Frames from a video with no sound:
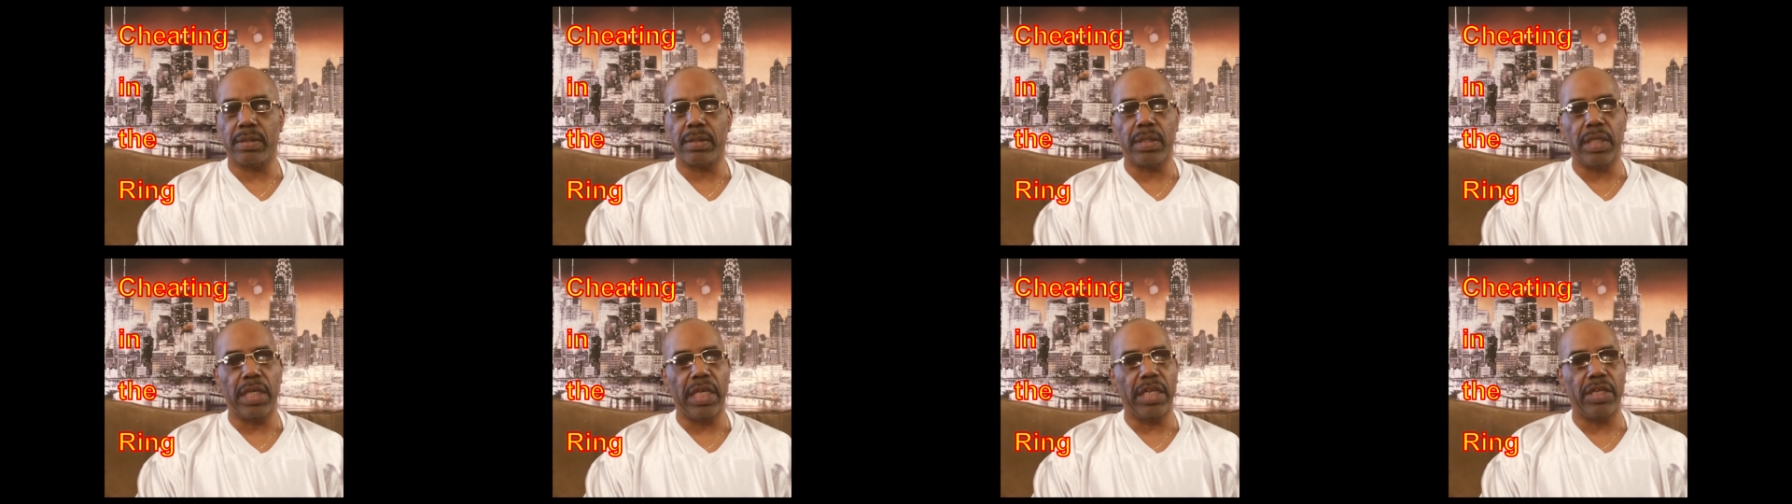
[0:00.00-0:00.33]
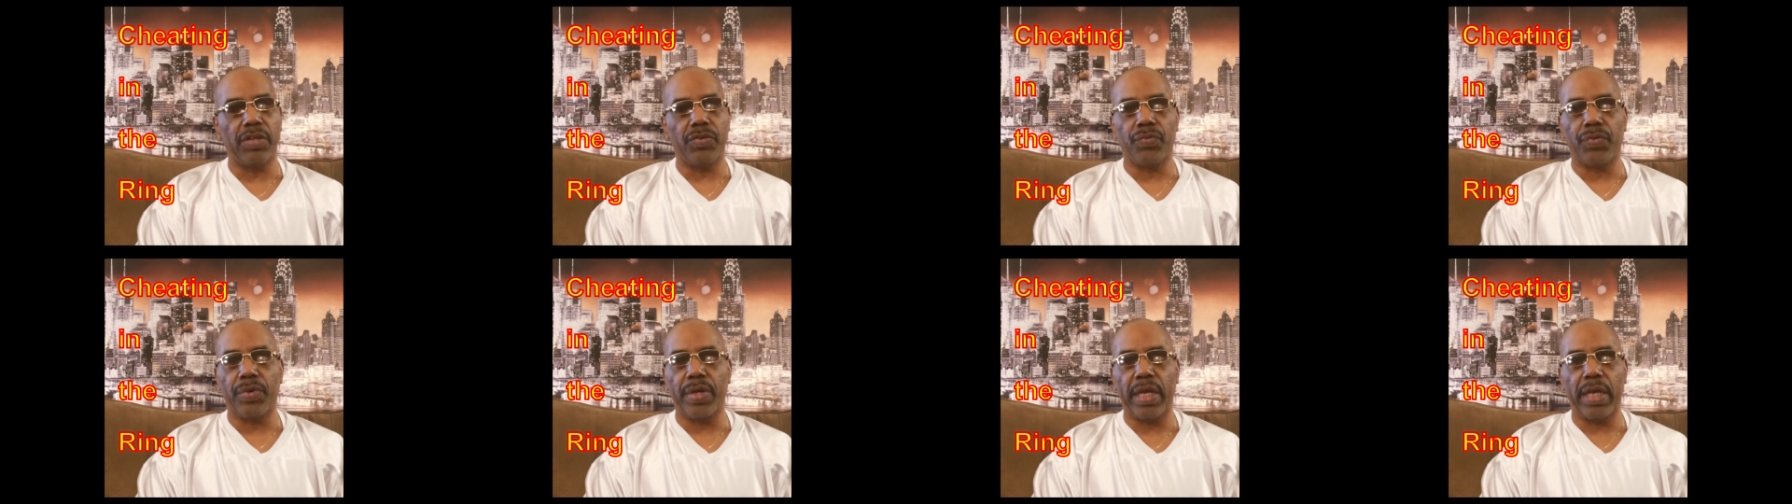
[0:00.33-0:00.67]
in
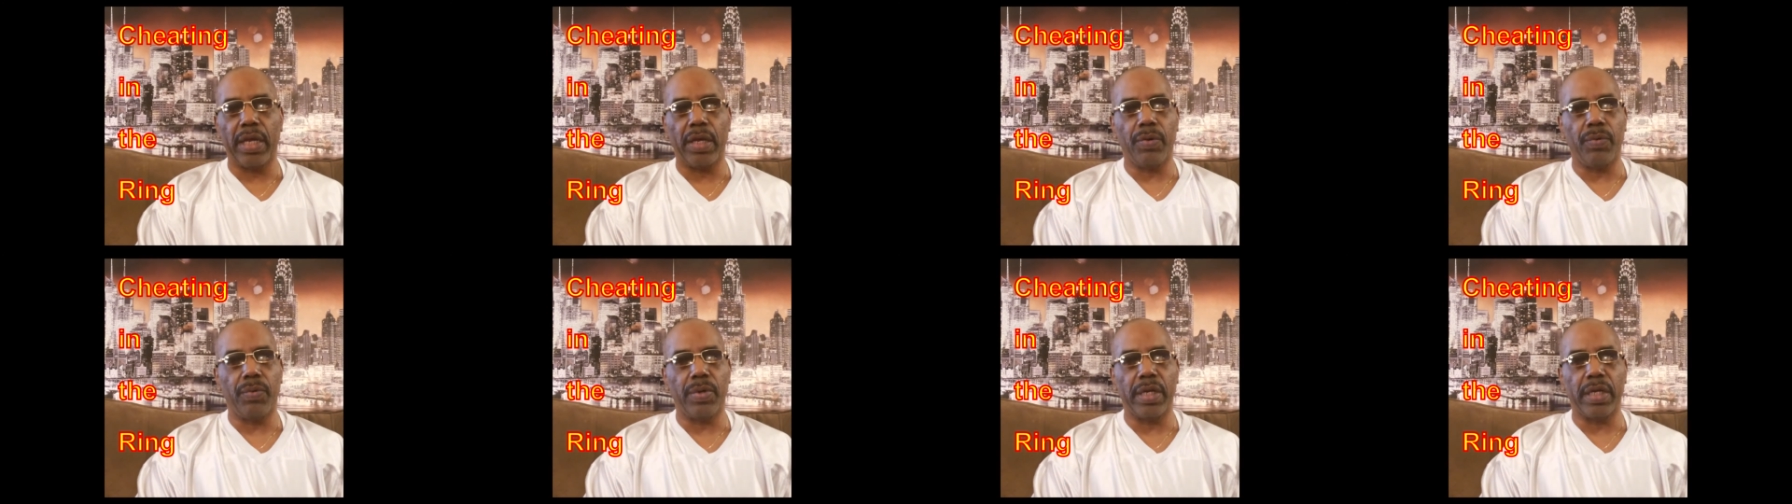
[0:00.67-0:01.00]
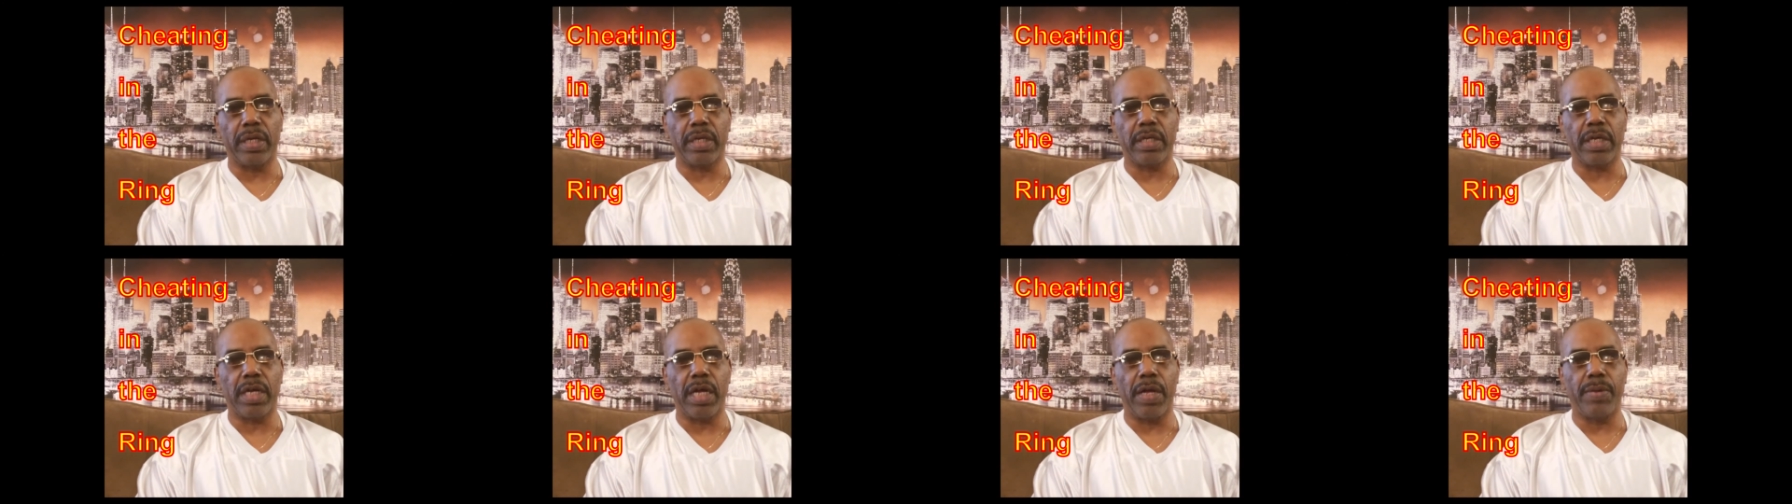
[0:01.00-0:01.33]
the ring when
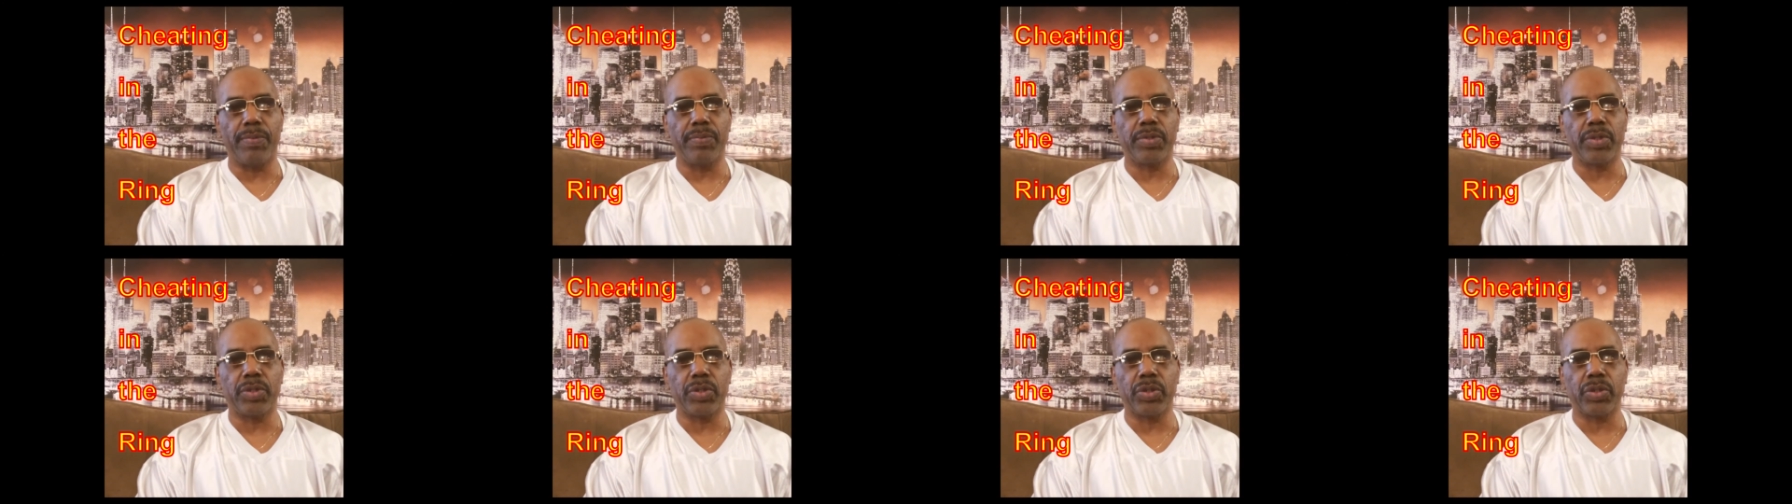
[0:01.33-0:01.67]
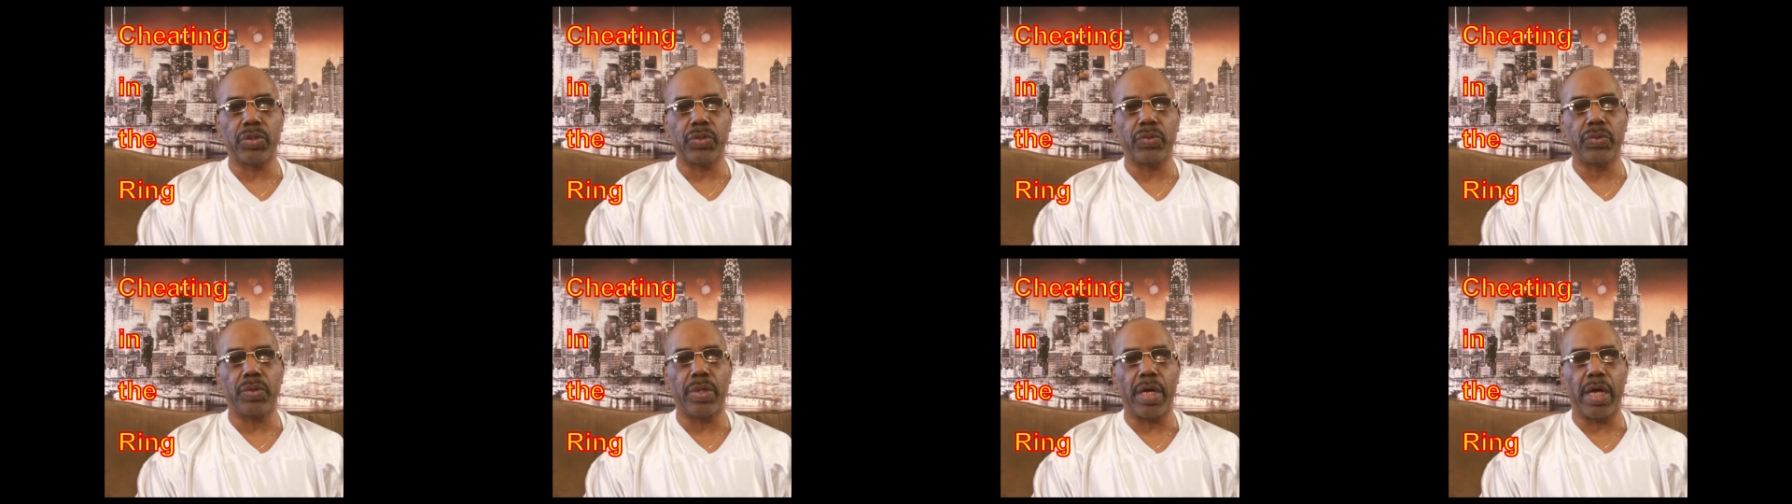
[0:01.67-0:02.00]
it comes
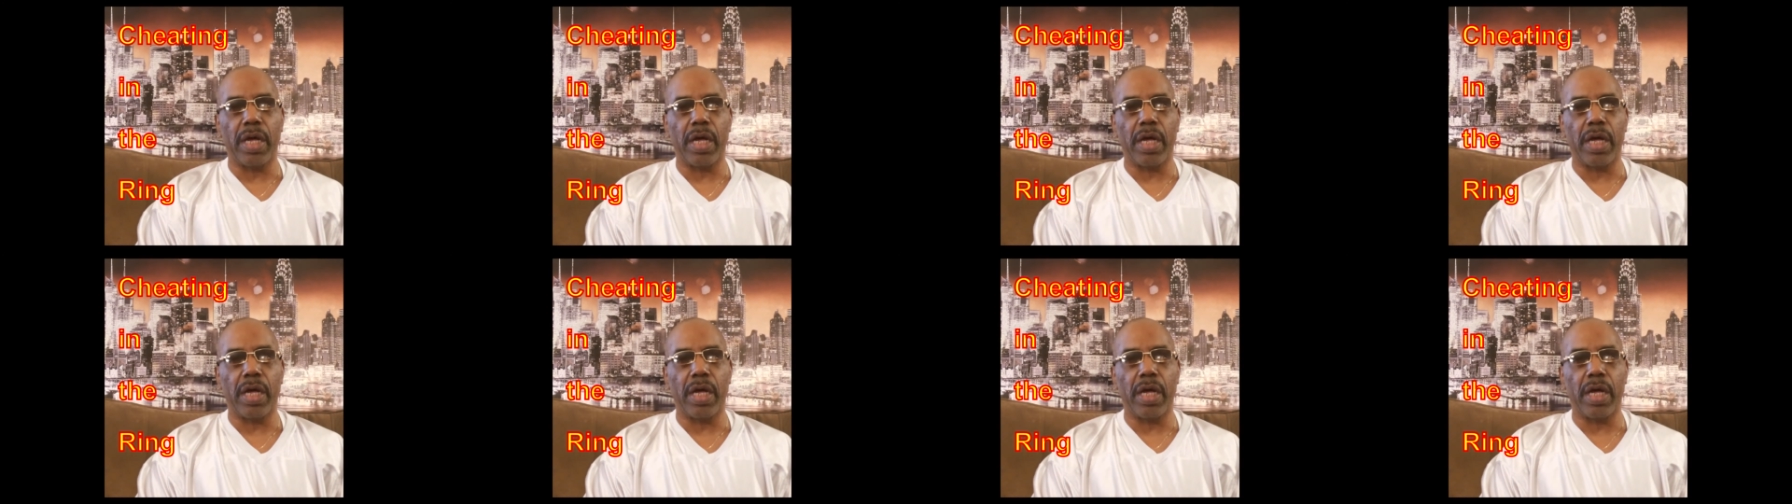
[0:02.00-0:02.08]
to